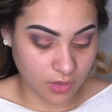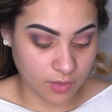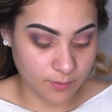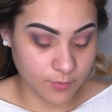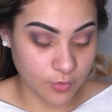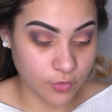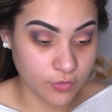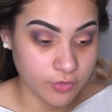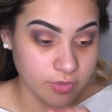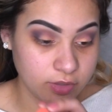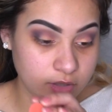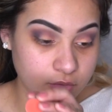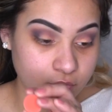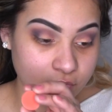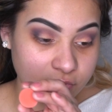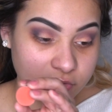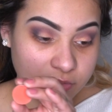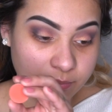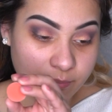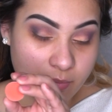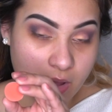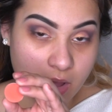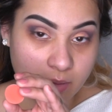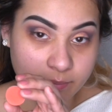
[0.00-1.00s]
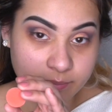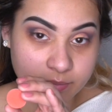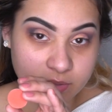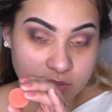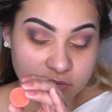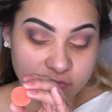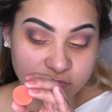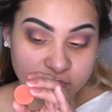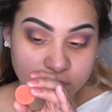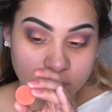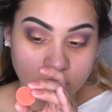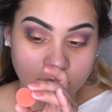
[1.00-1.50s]
I'm going in with
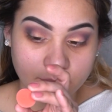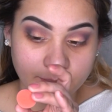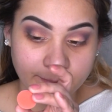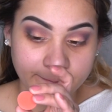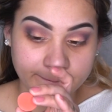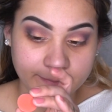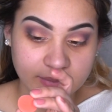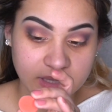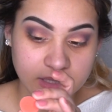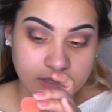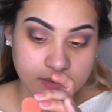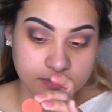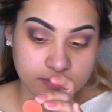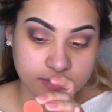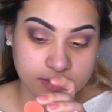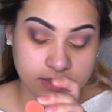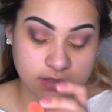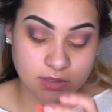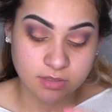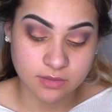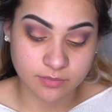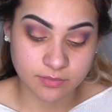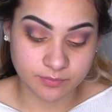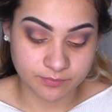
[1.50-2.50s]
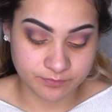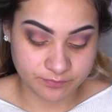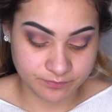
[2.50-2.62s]
Poppy from MakeupGeek